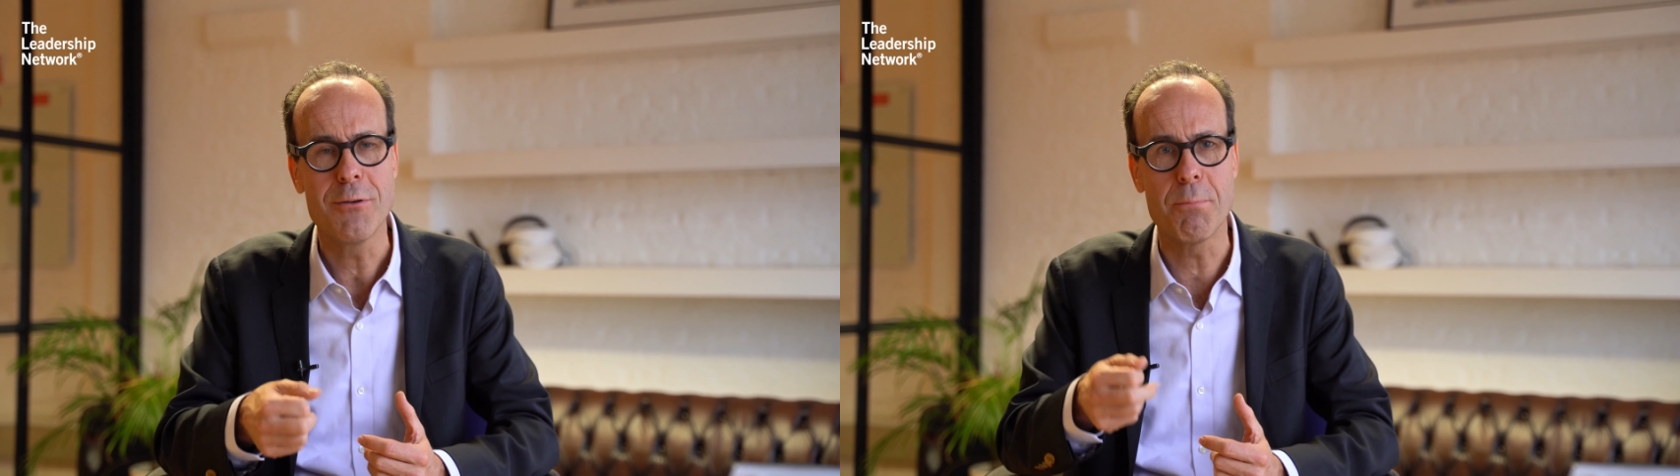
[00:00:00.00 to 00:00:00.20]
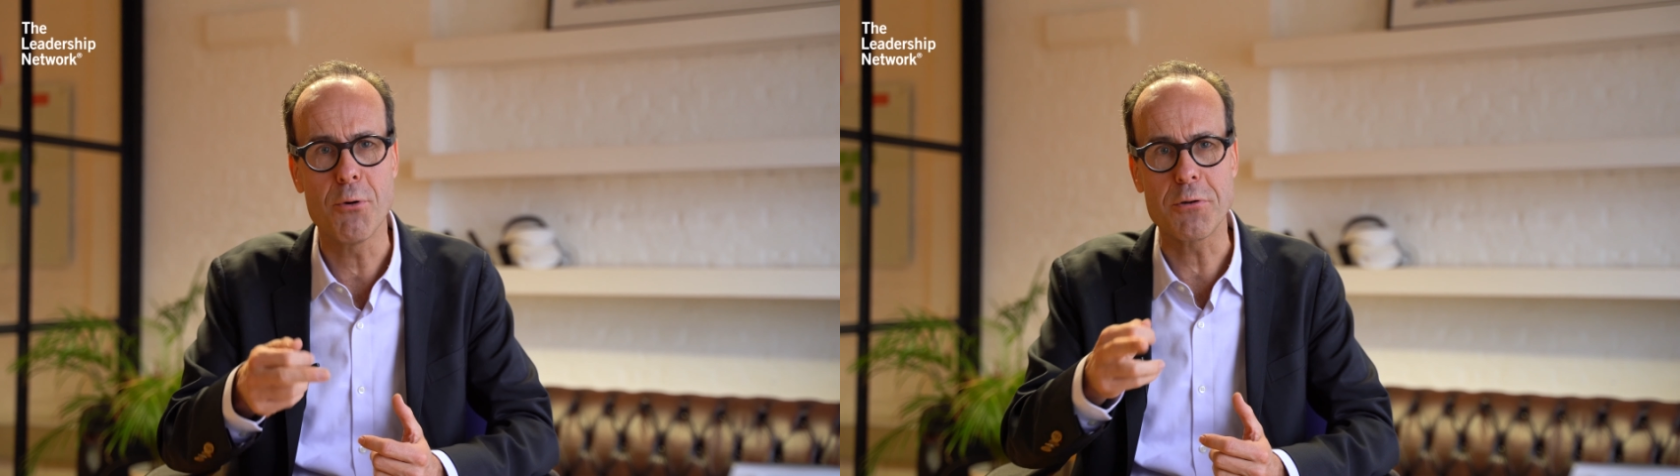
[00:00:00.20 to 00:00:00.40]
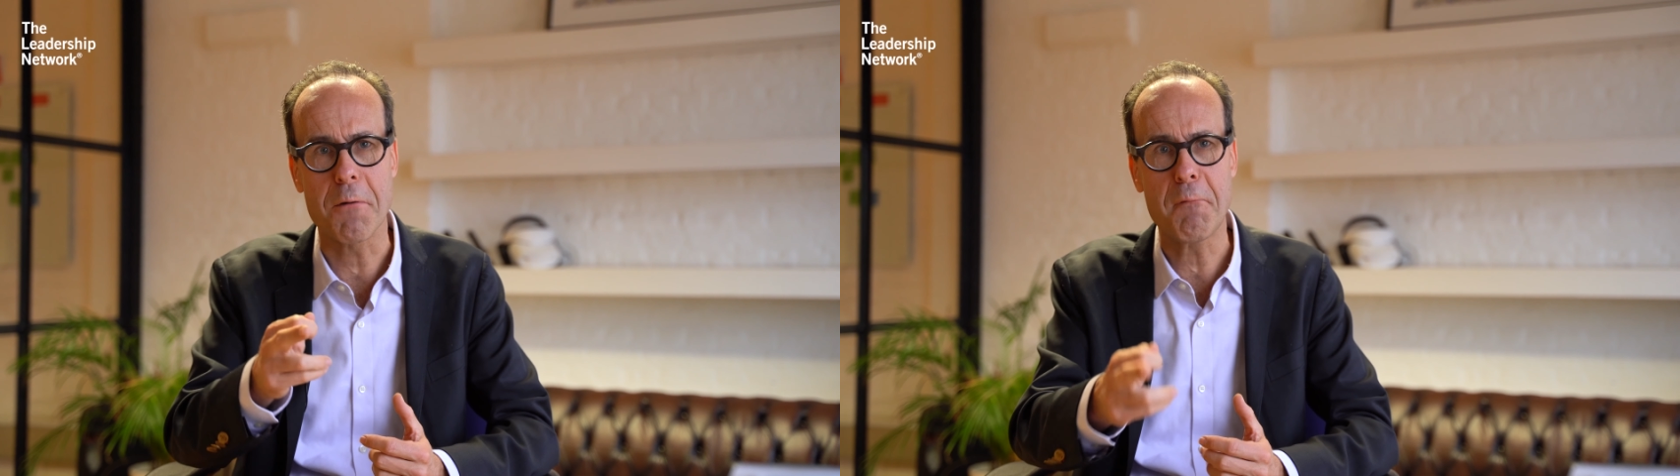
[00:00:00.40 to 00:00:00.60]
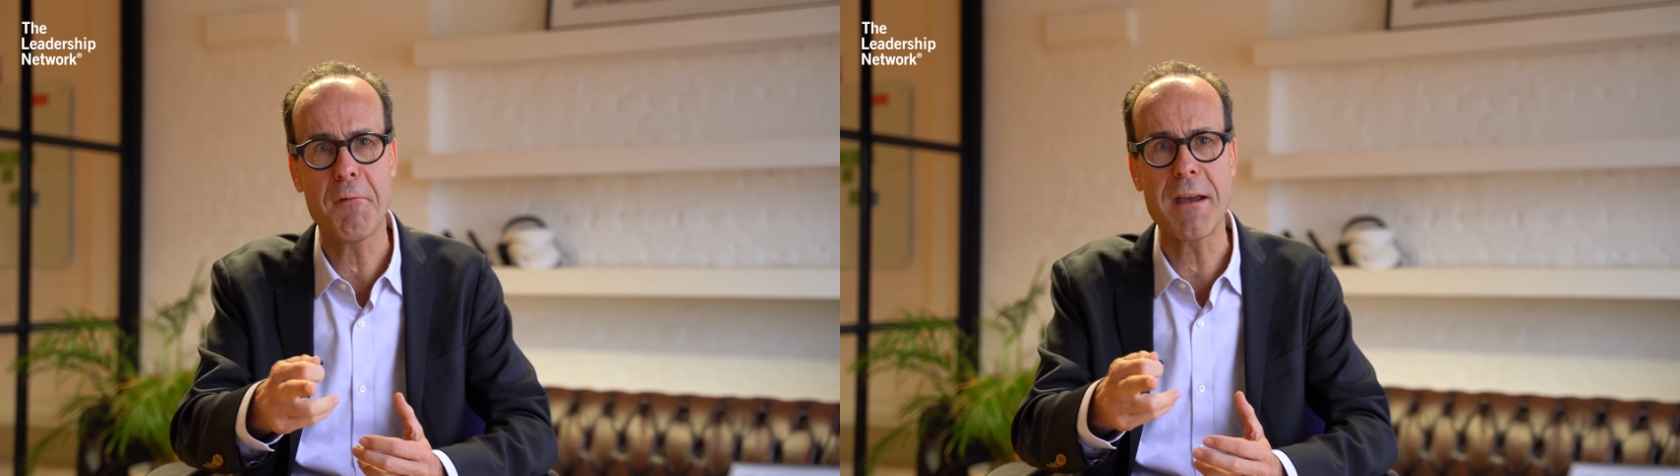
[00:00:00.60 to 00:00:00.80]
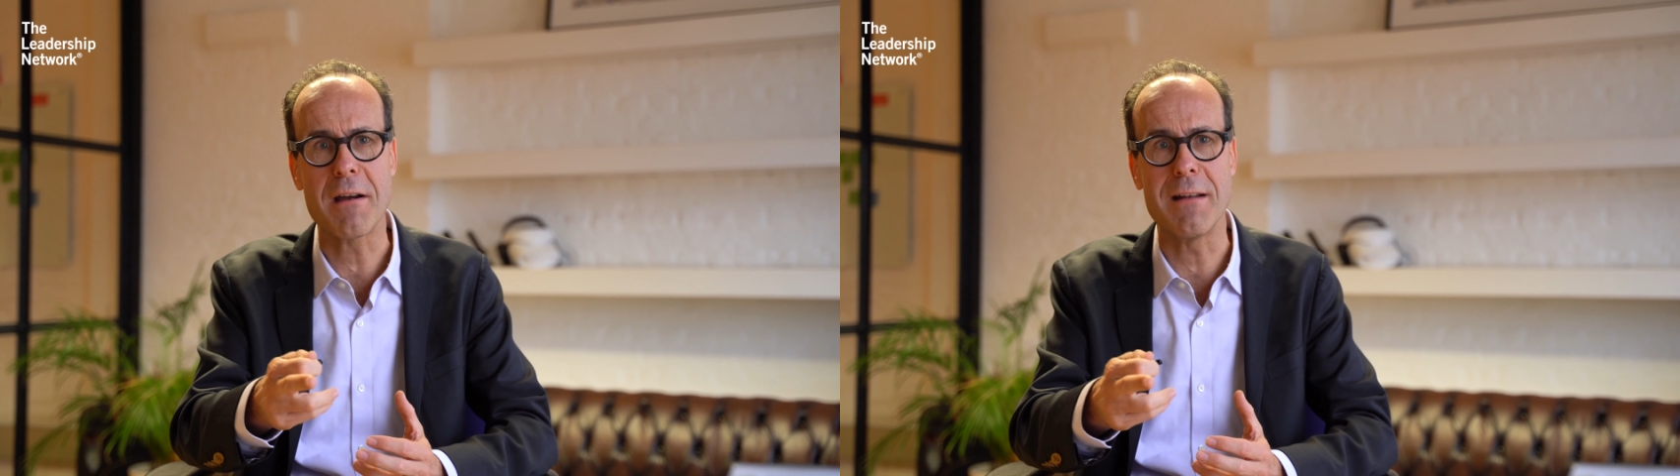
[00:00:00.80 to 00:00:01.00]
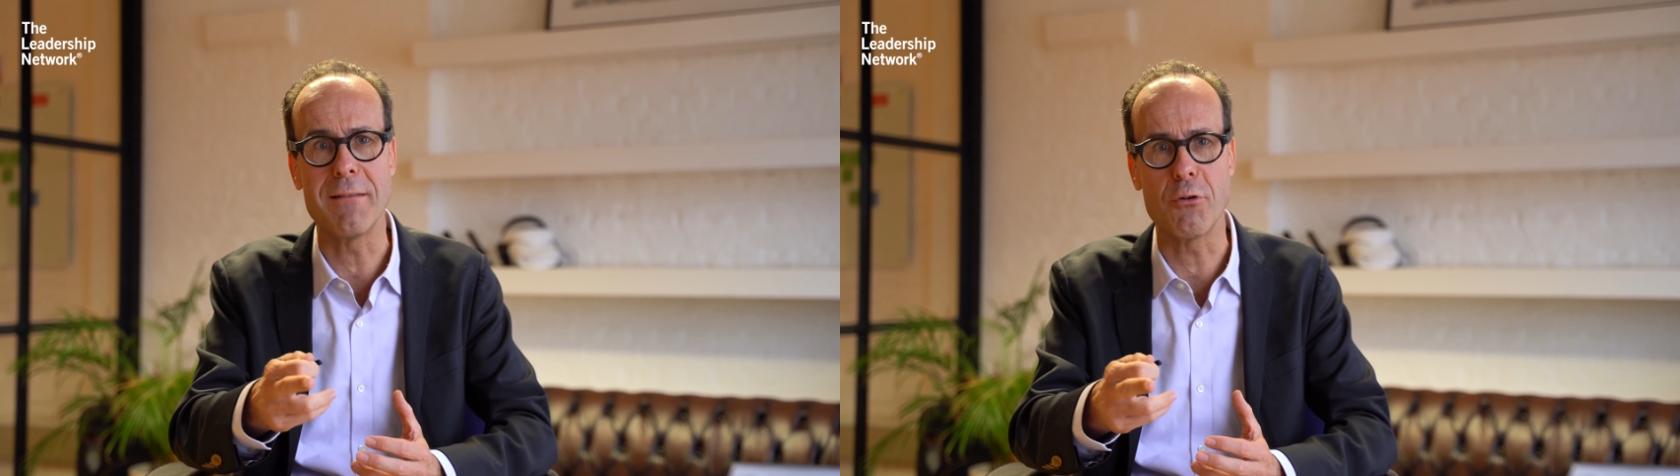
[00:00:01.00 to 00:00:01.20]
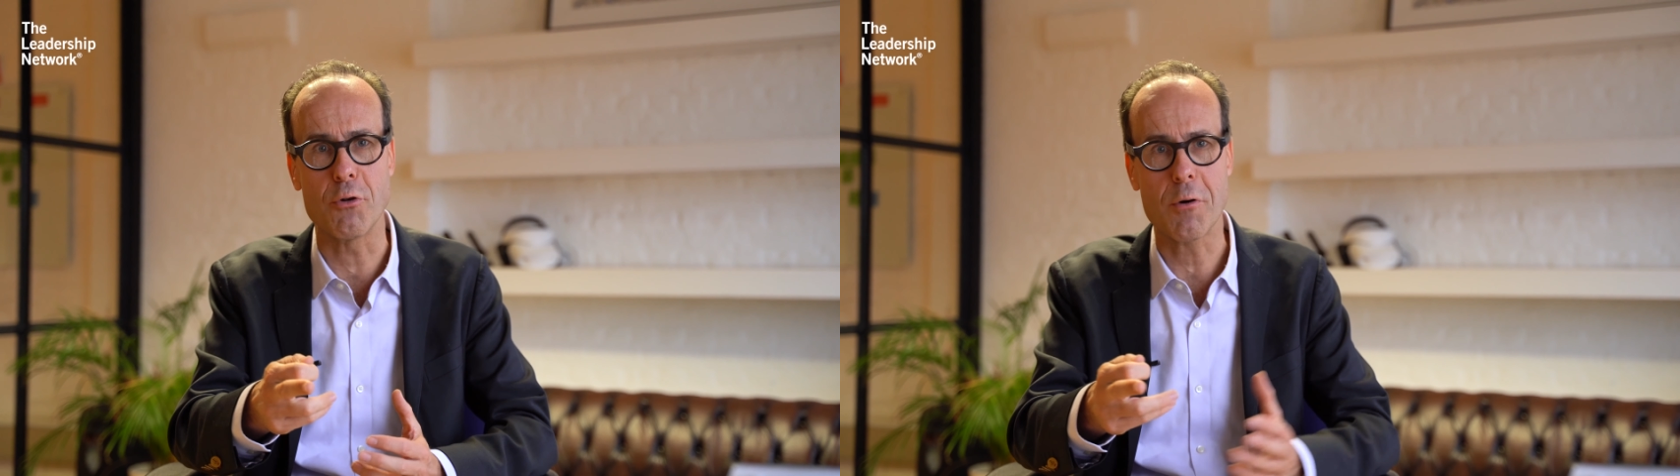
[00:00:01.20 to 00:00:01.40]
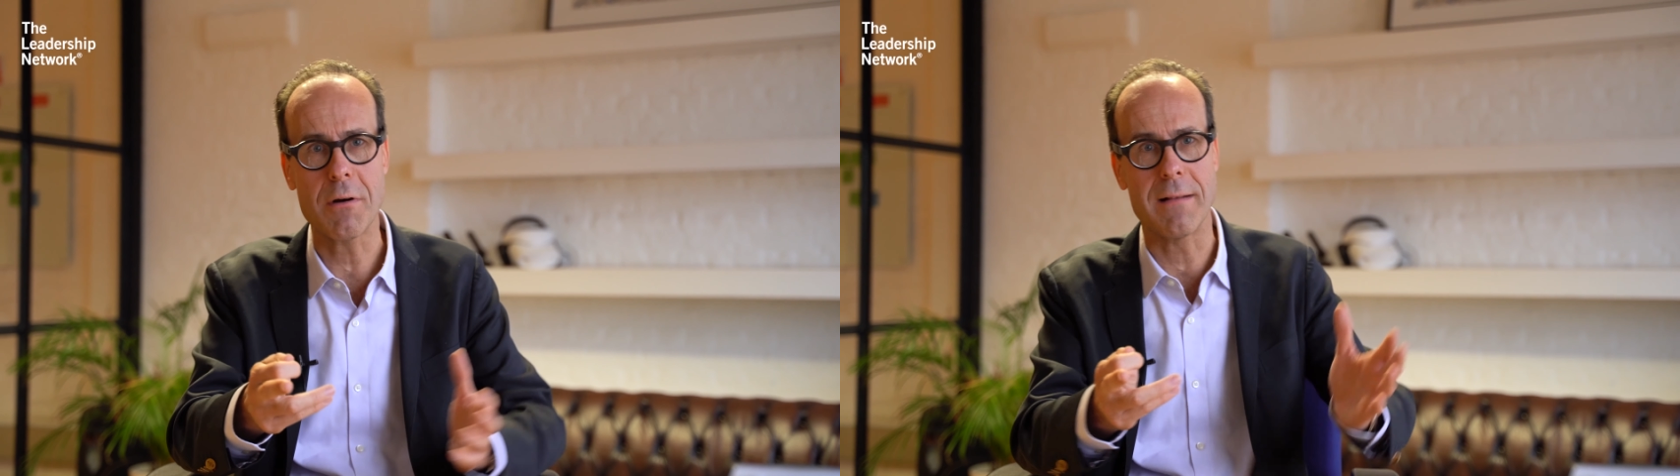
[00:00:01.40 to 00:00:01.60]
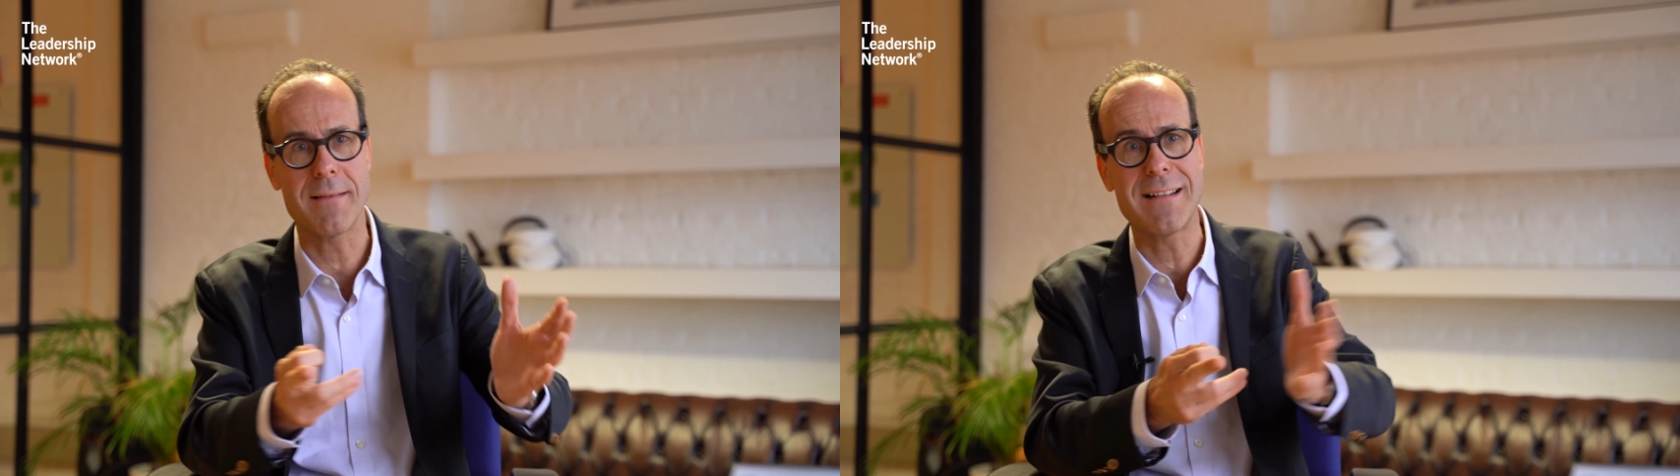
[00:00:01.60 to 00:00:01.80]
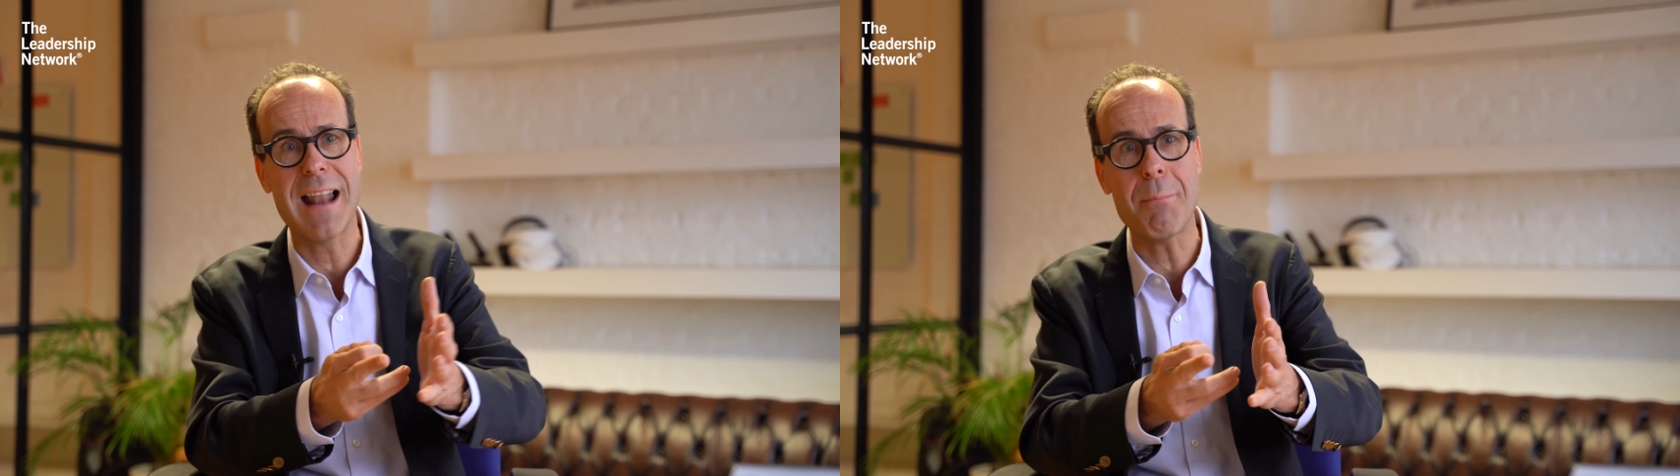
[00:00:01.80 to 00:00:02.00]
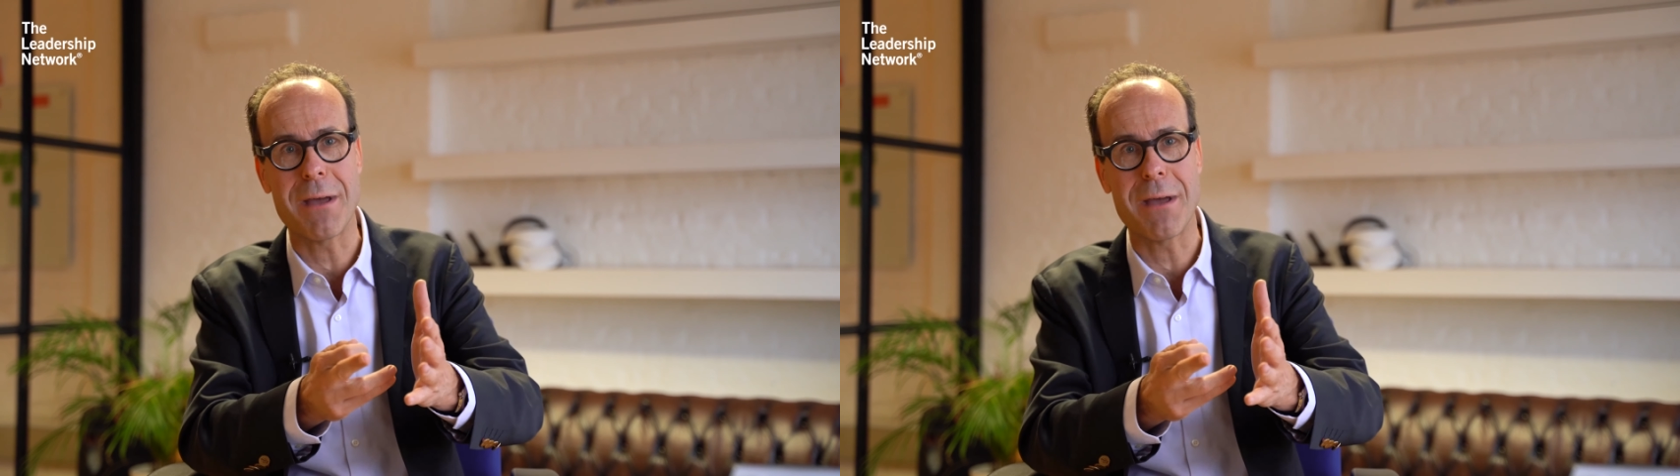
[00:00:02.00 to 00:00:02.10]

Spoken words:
you put your finger in the door and slap